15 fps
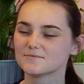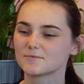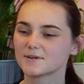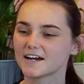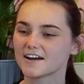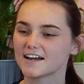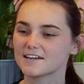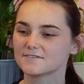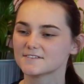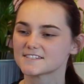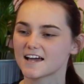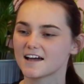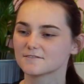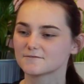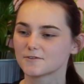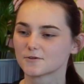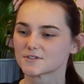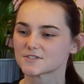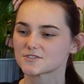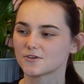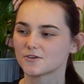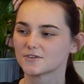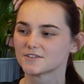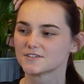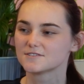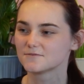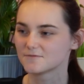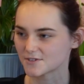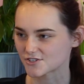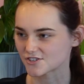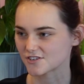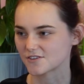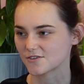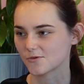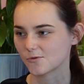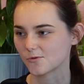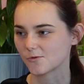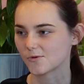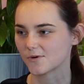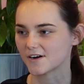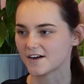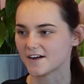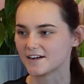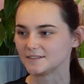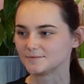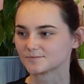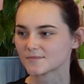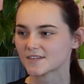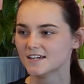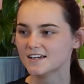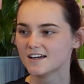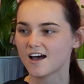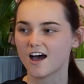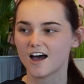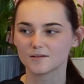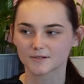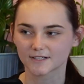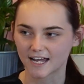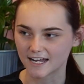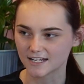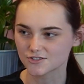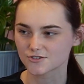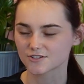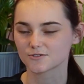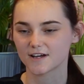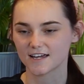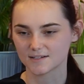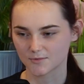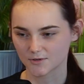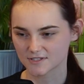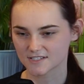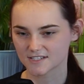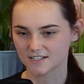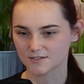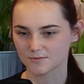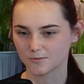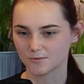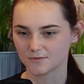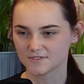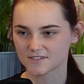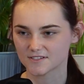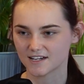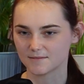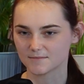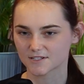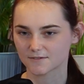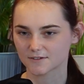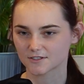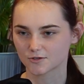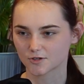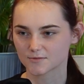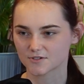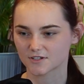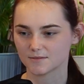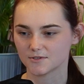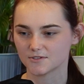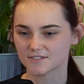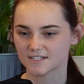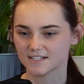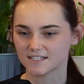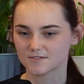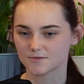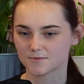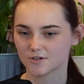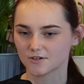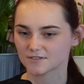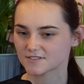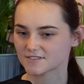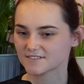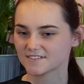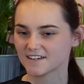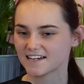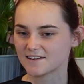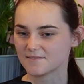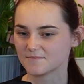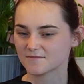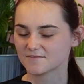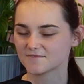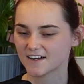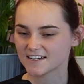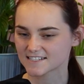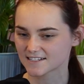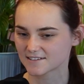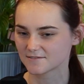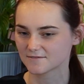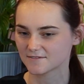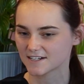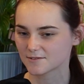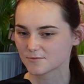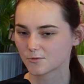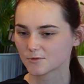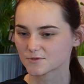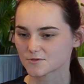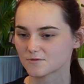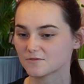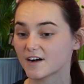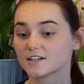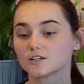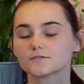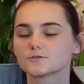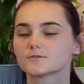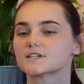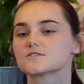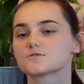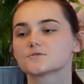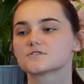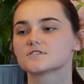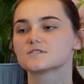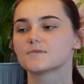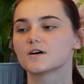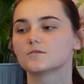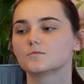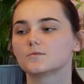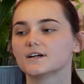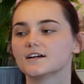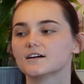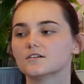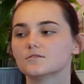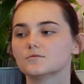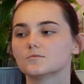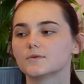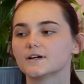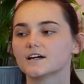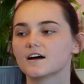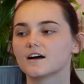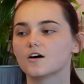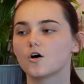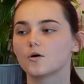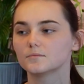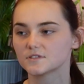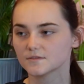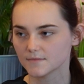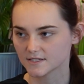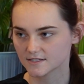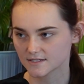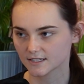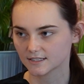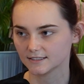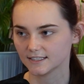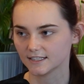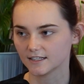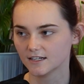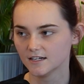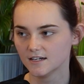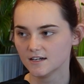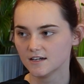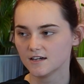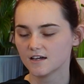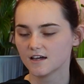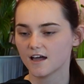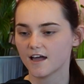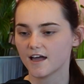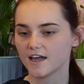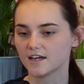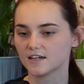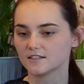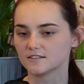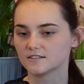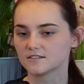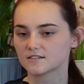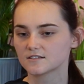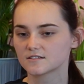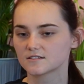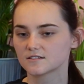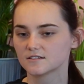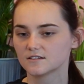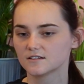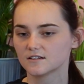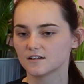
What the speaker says: where our efforts aren't focused on division or harbouring hatred or animosity towards different groups or communities, where we're not fighting wars or fighting over resources, but where we are optimistically and